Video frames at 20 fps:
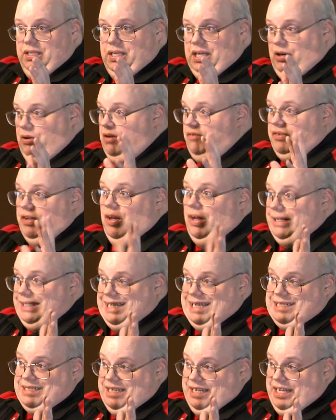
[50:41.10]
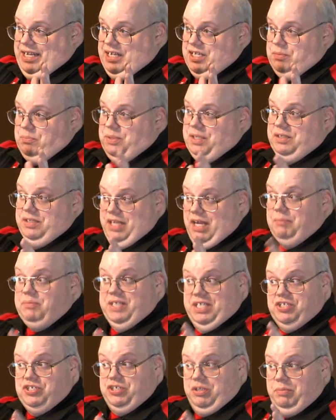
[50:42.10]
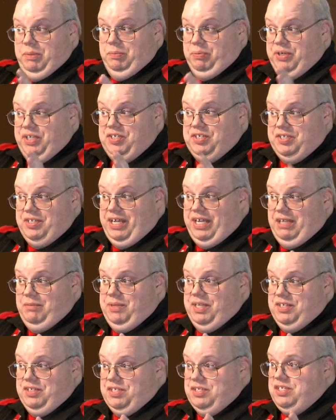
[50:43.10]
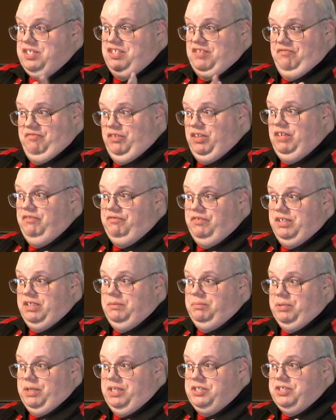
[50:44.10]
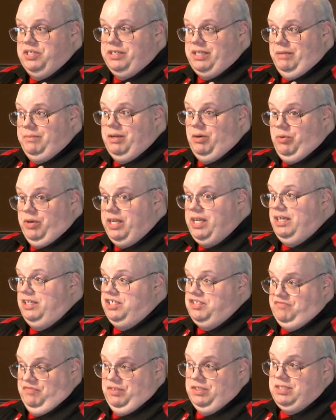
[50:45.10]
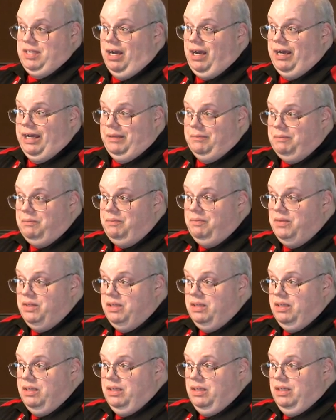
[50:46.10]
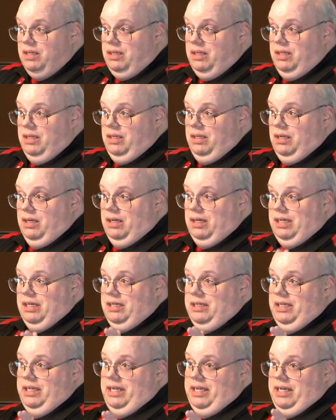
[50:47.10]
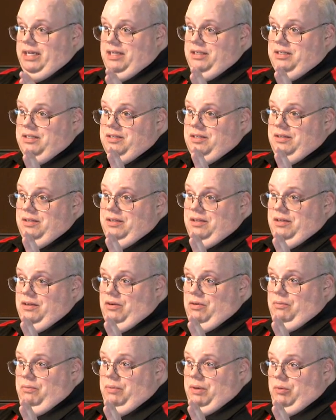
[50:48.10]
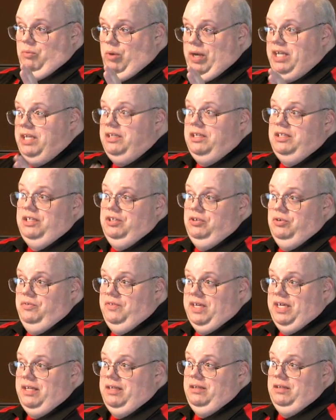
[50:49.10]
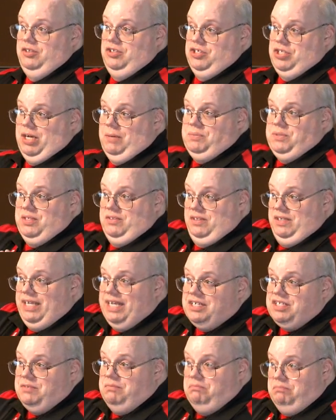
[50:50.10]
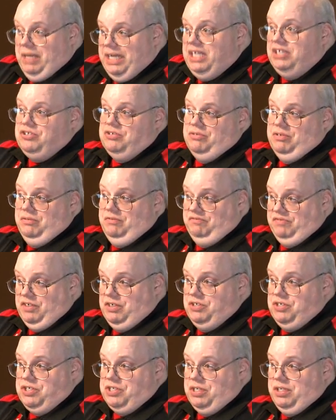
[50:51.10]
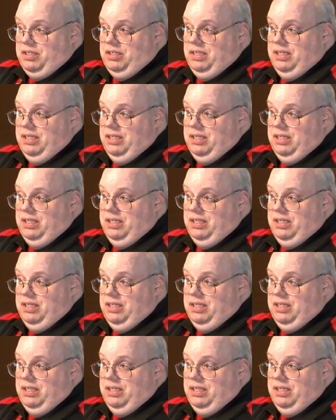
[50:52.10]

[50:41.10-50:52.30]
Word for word: however long that takes. But the update should be pretty steady because this is a fully funded project. I'm not working on this full time. Uh, and but when you then jump to the next major version,